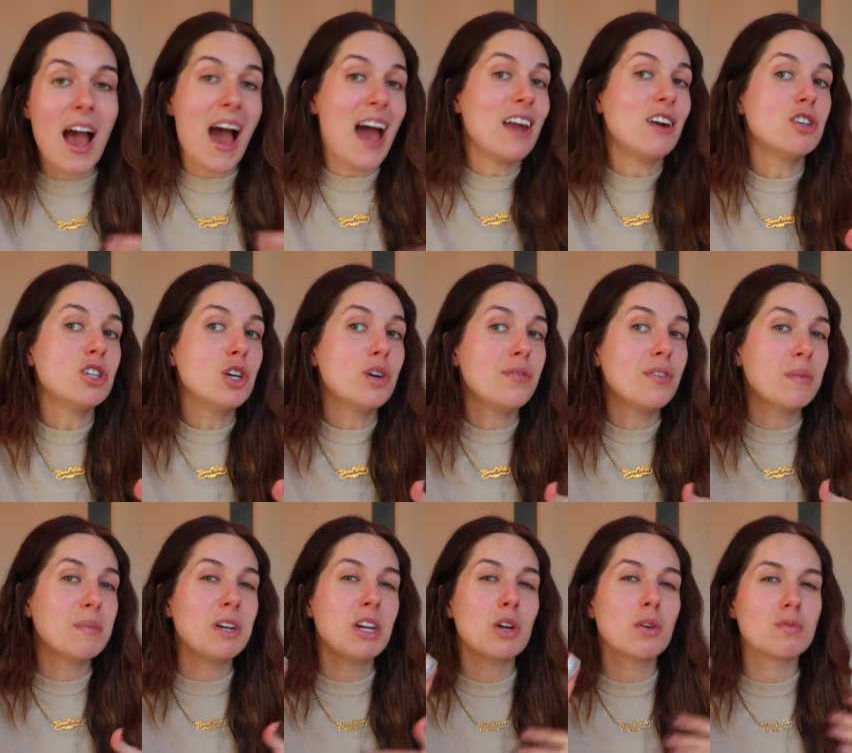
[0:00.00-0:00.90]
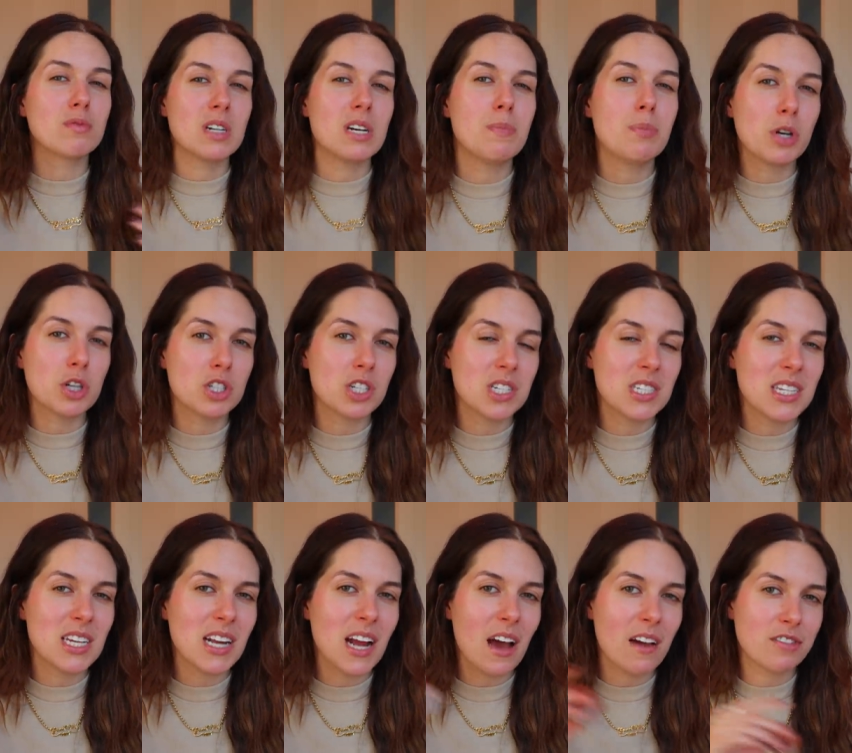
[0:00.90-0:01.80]
I don't know if I'm gonna repurchase
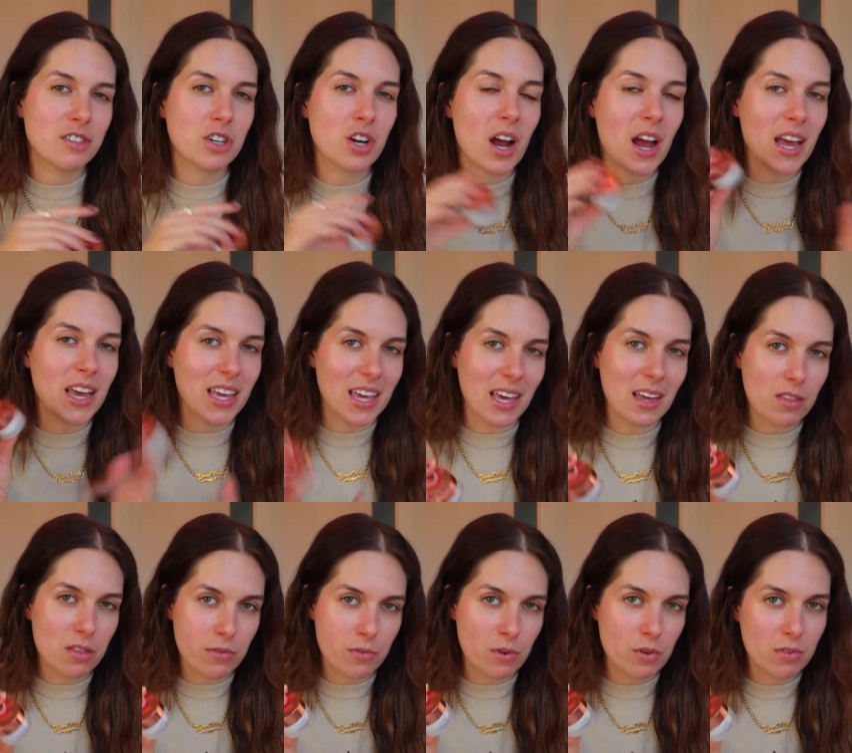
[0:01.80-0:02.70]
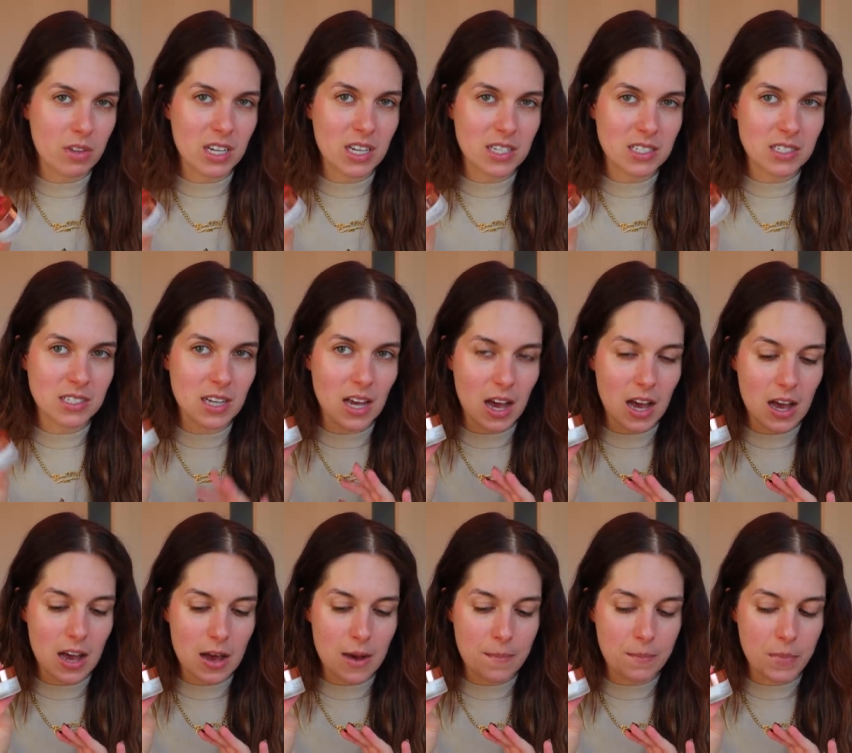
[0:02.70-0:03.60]
it after I get through this,
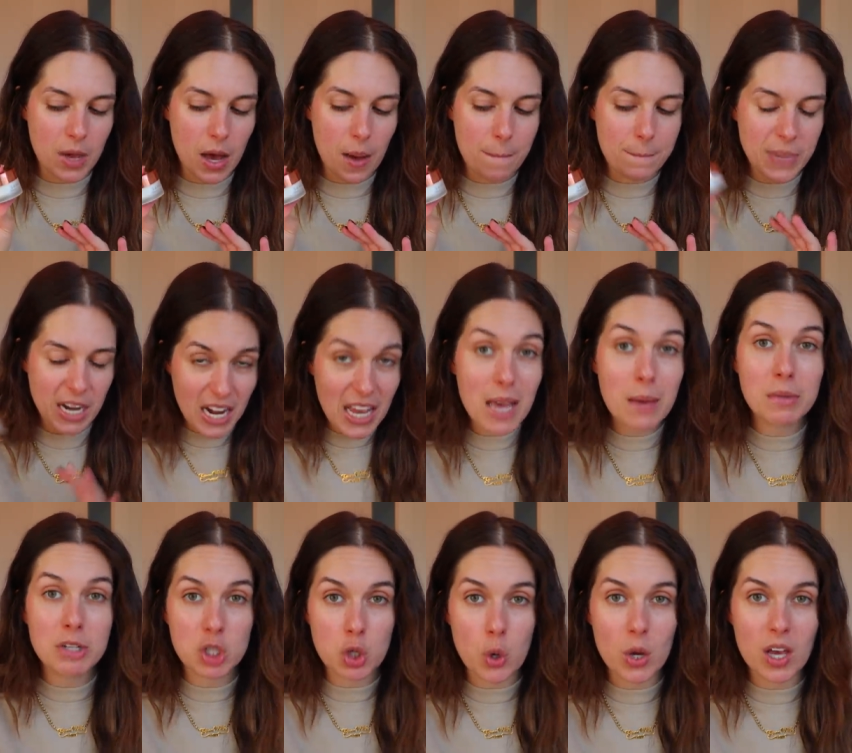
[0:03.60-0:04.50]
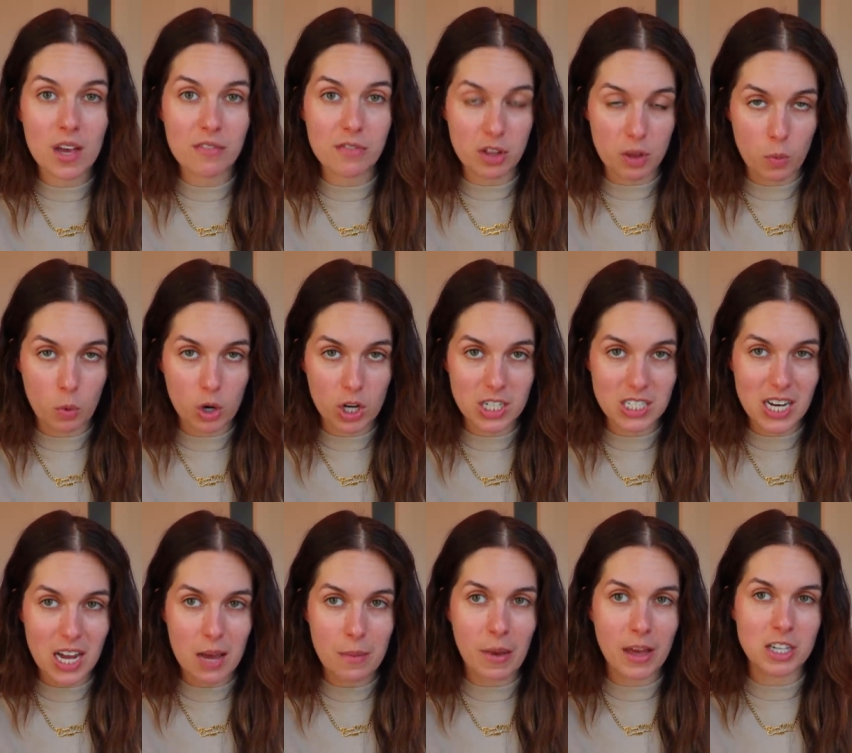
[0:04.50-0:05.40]
um, but I am enjoying it for the morning
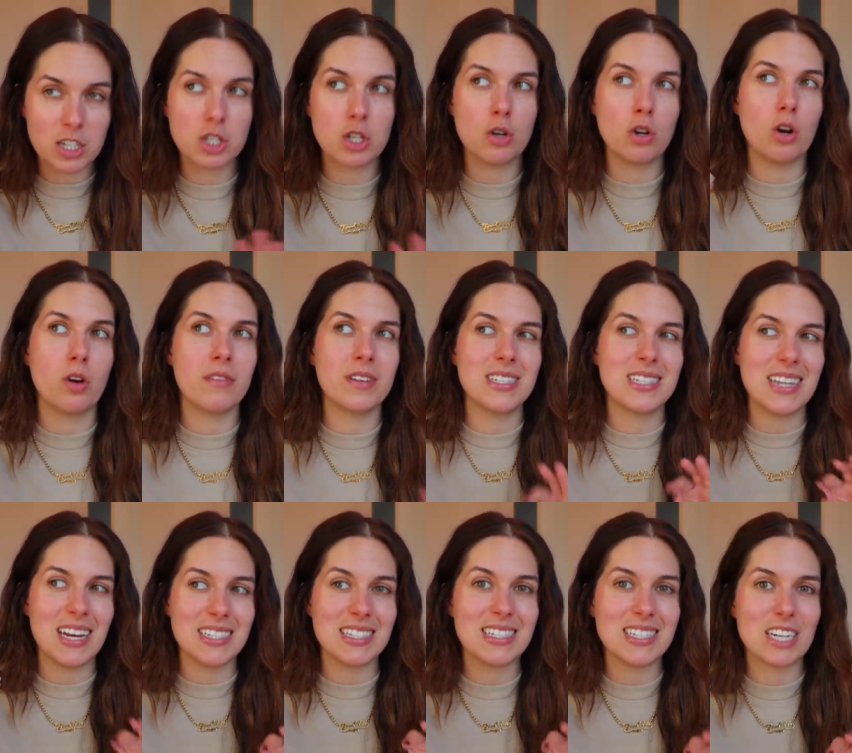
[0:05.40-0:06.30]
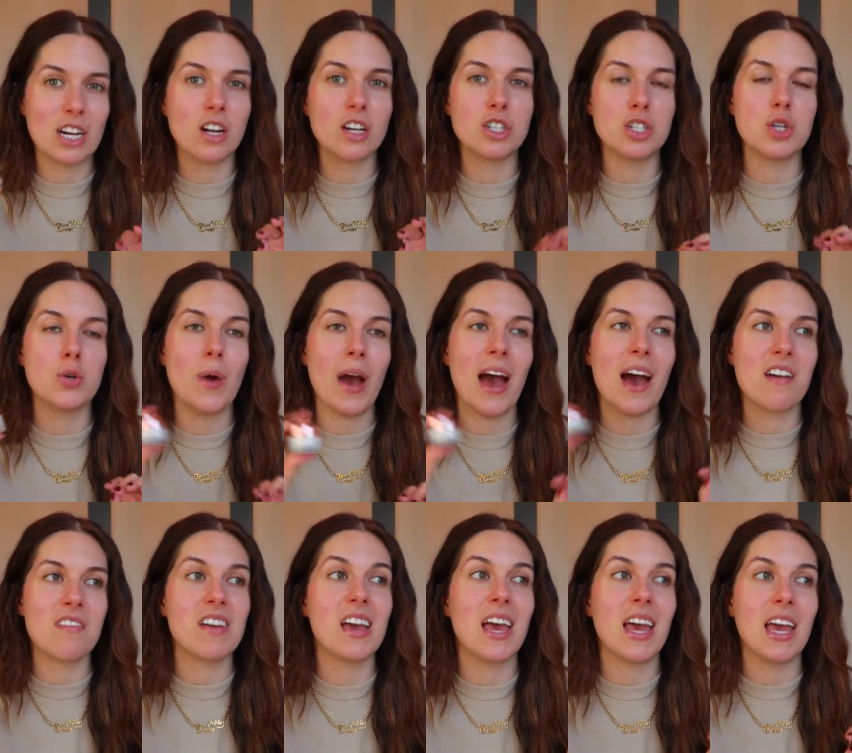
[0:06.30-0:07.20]
time. I just don't know if it's necessary to
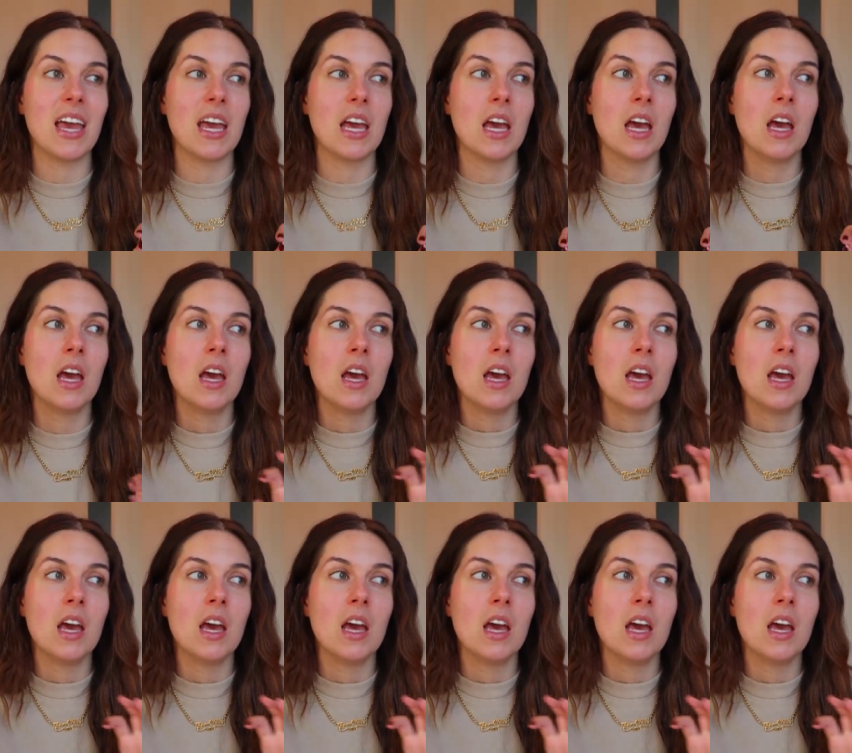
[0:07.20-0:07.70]
have a